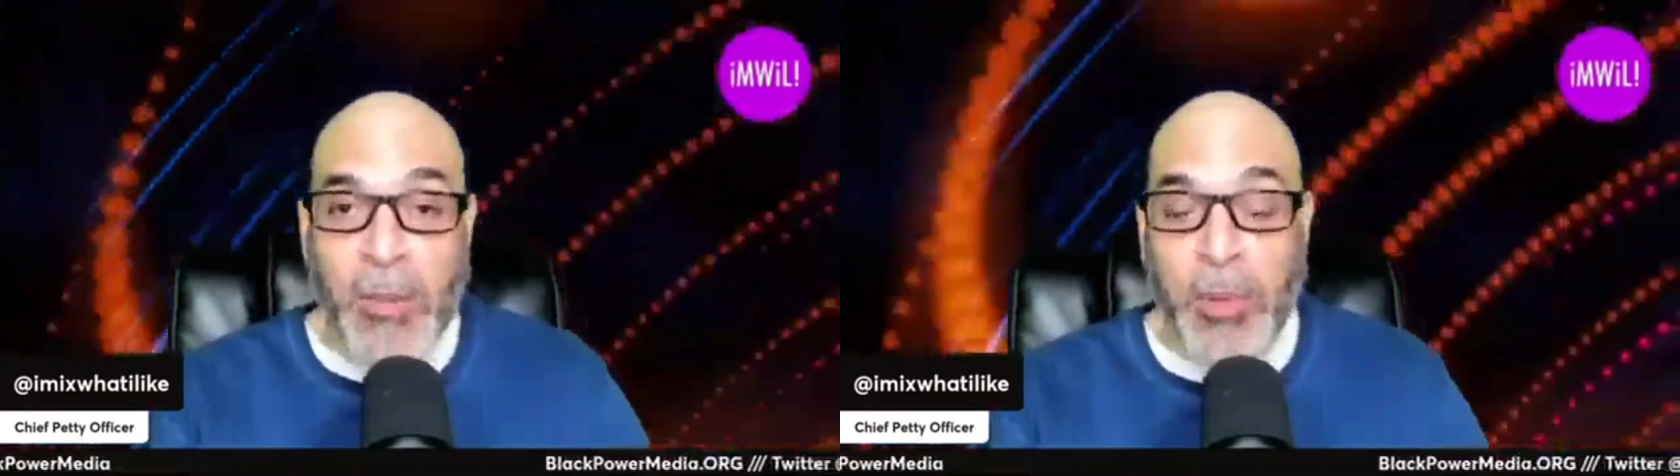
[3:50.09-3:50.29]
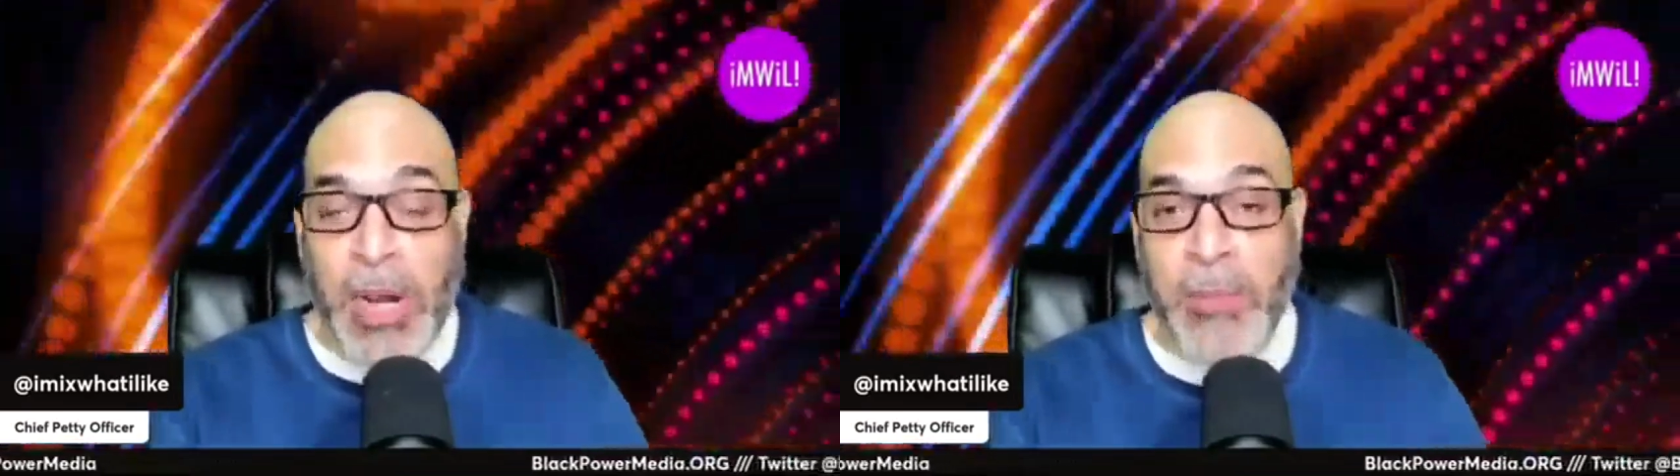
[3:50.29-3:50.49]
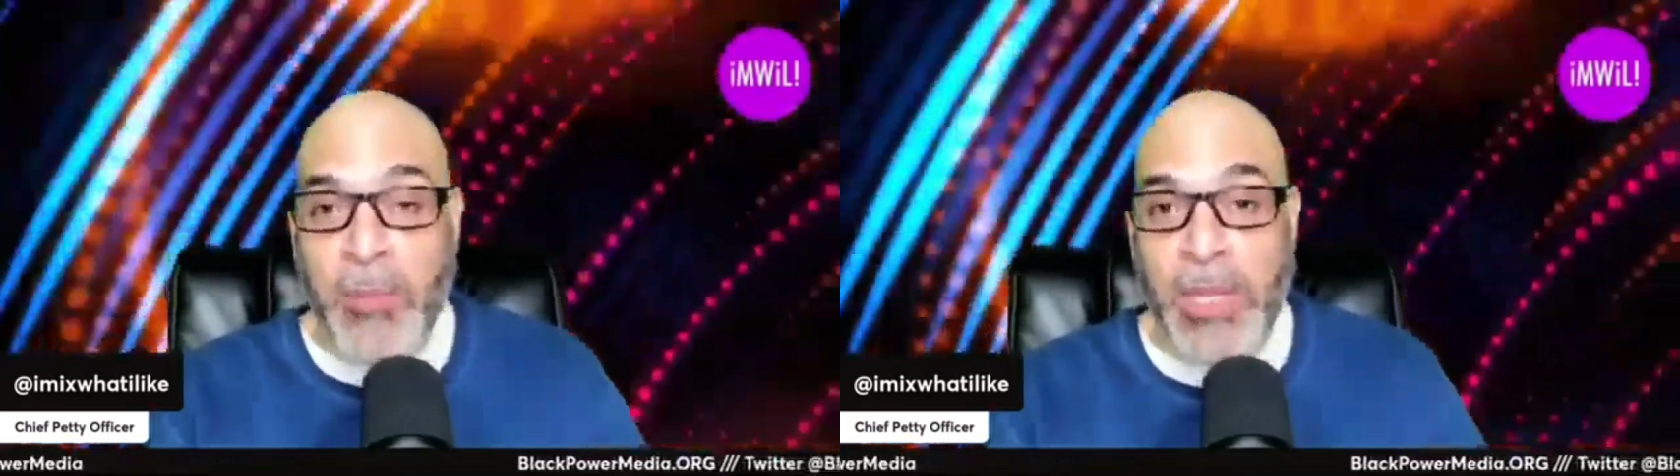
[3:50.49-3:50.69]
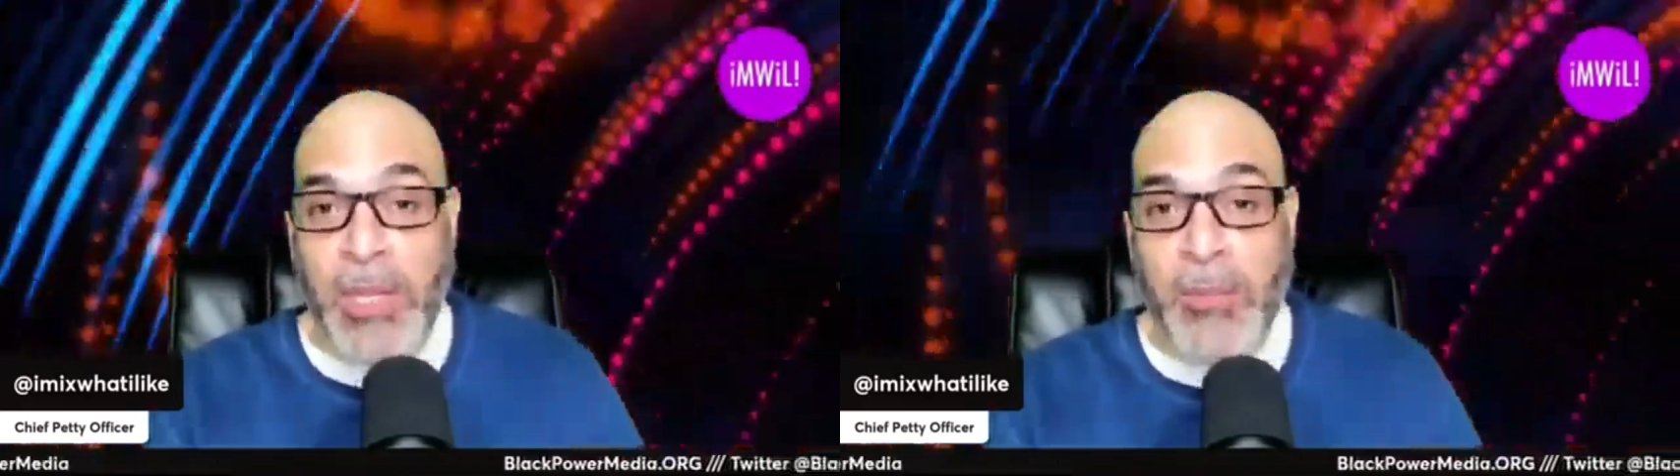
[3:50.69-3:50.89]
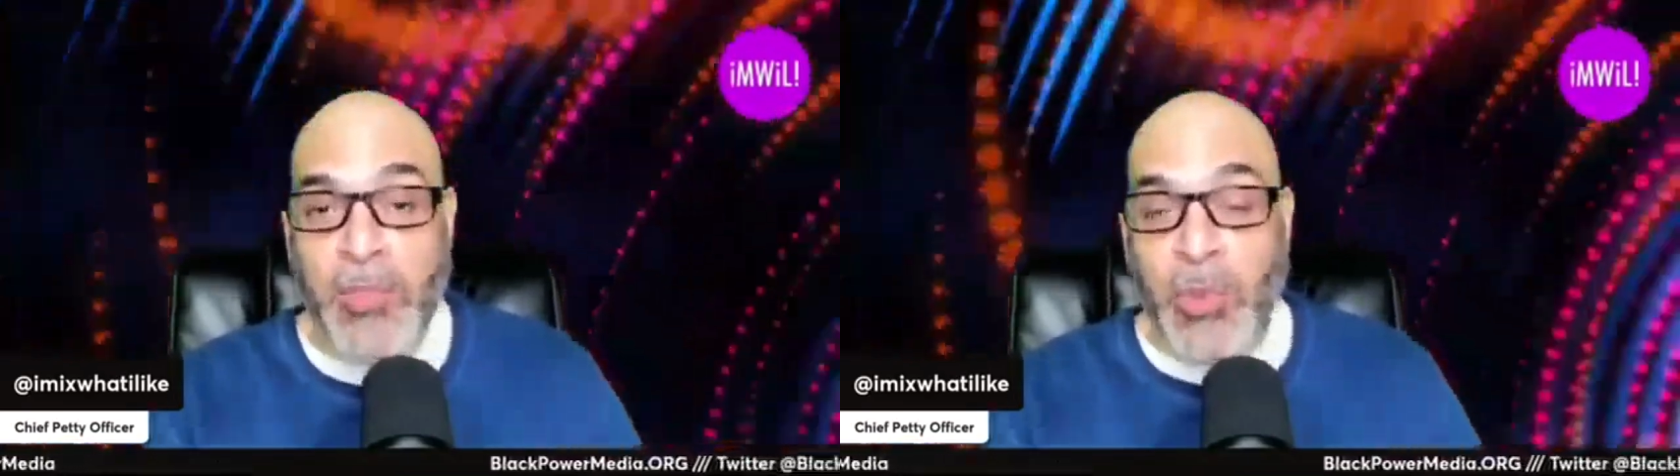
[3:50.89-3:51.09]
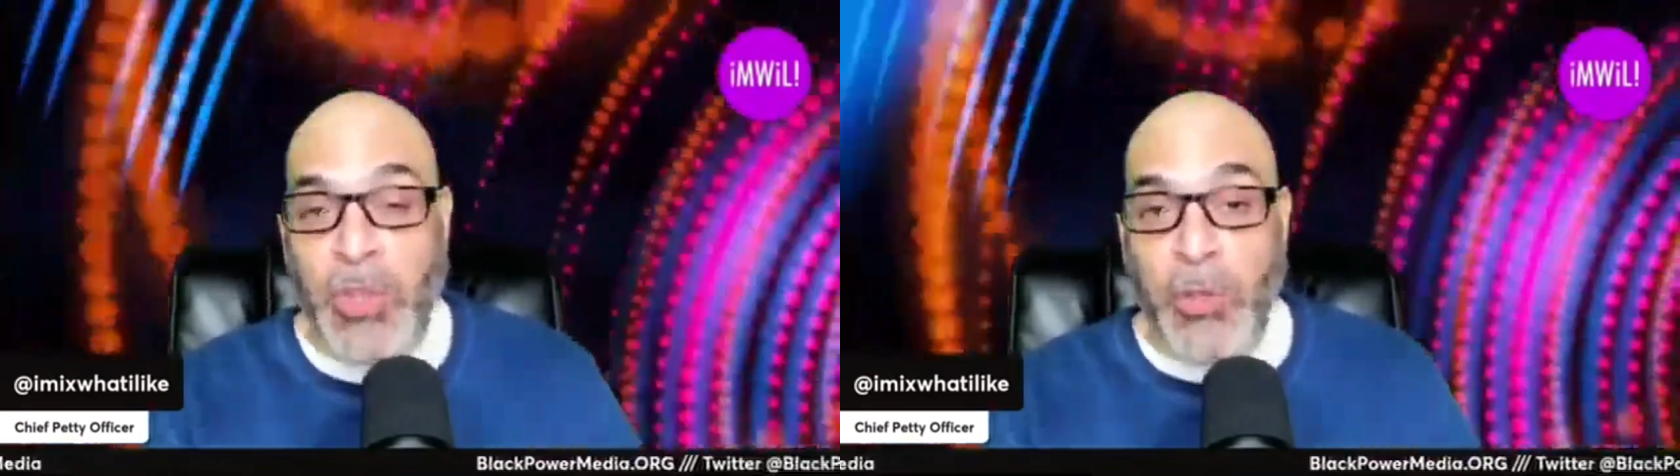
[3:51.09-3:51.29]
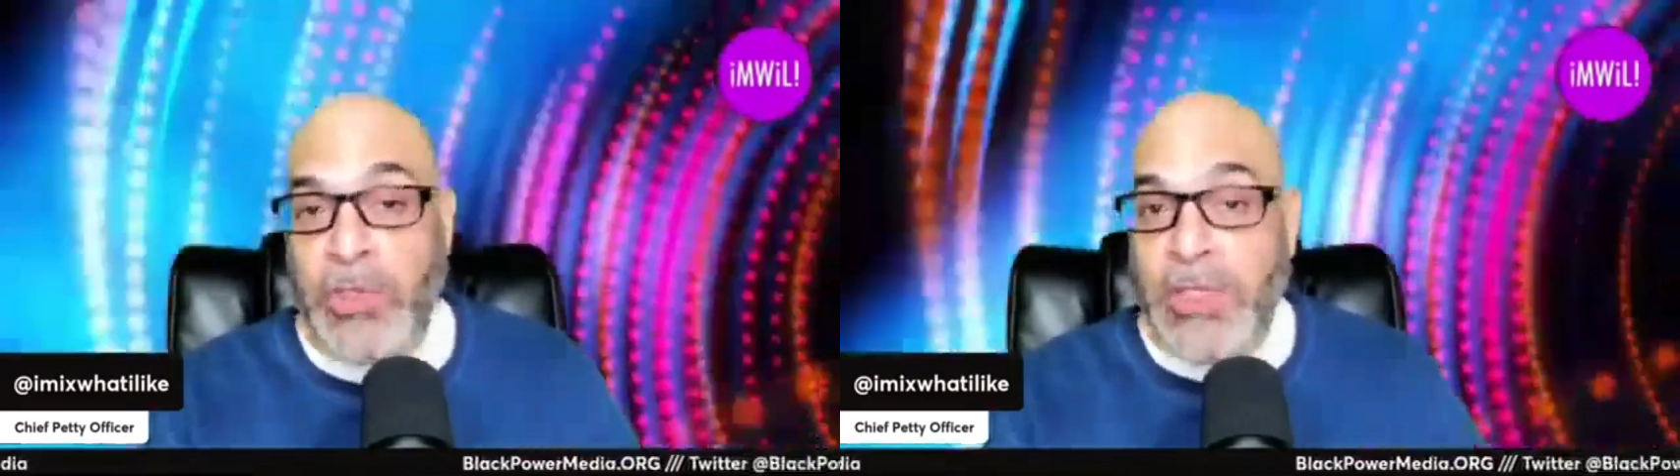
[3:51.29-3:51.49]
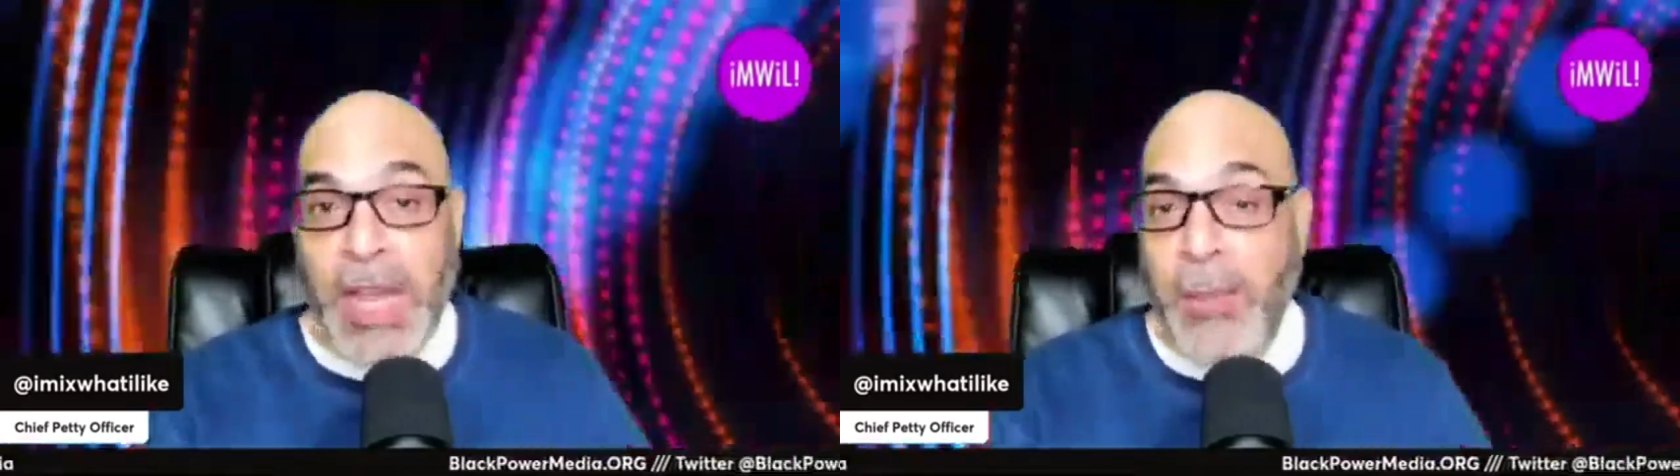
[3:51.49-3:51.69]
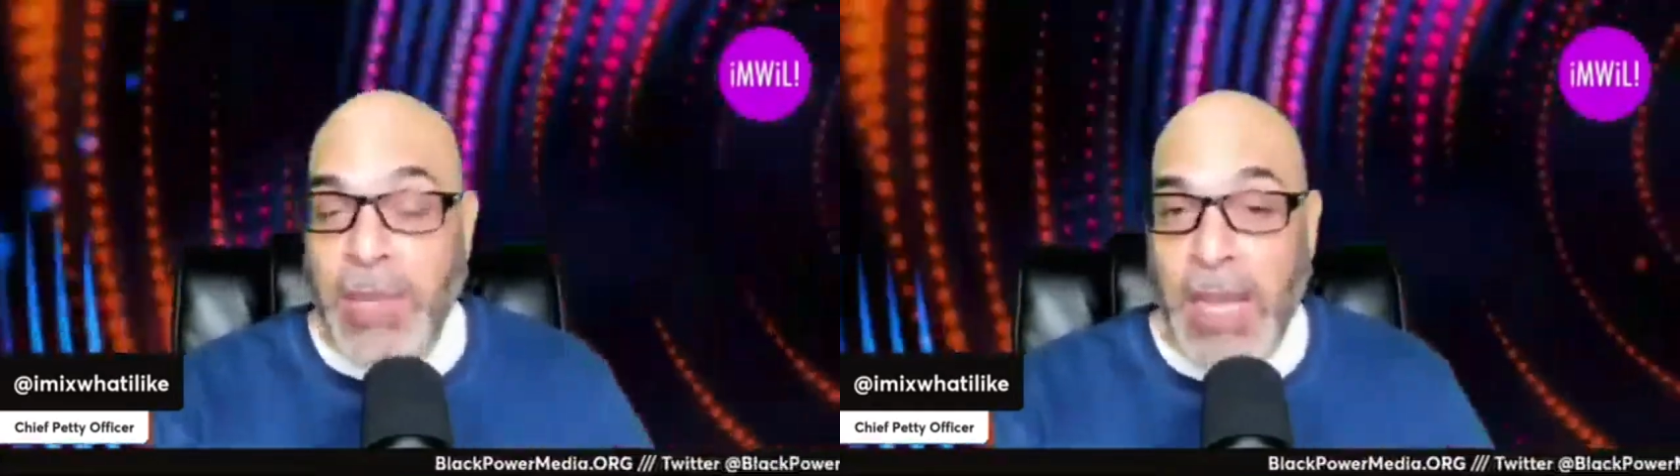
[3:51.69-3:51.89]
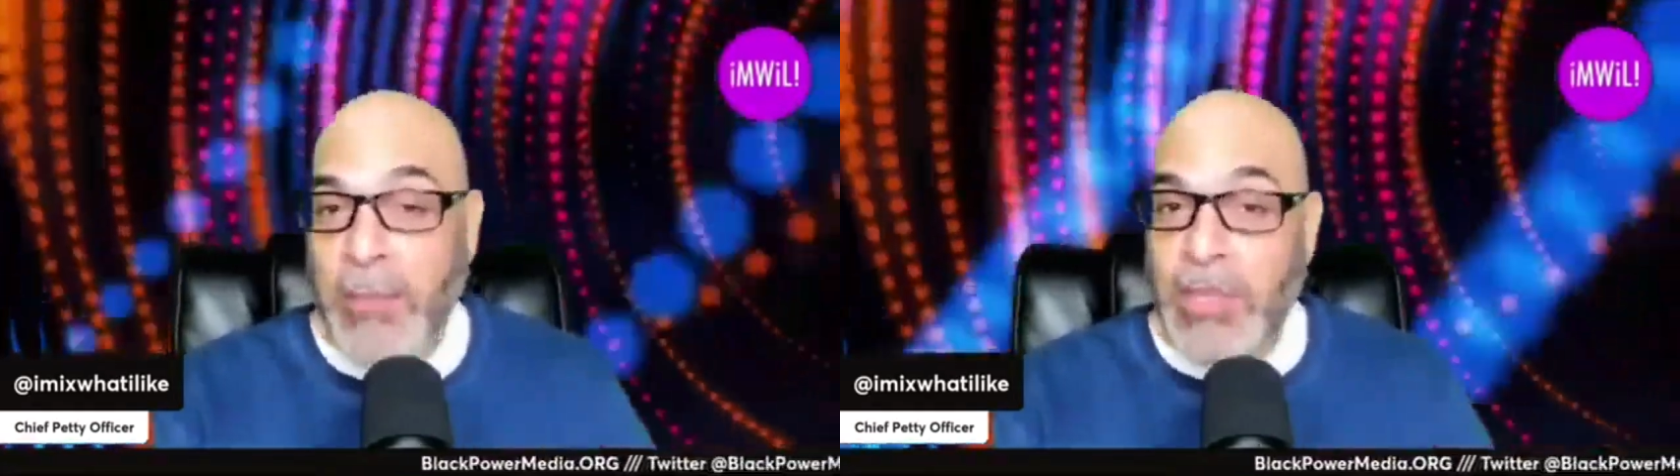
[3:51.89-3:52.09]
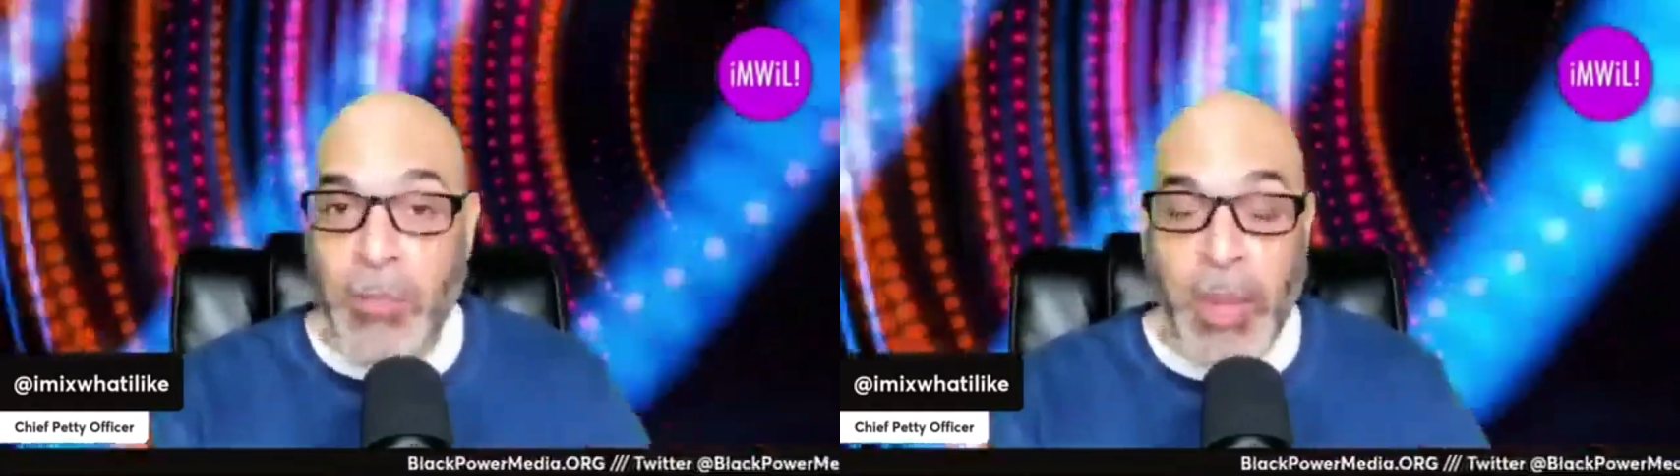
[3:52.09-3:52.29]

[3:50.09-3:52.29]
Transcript: the problem becomes when those stopgaps and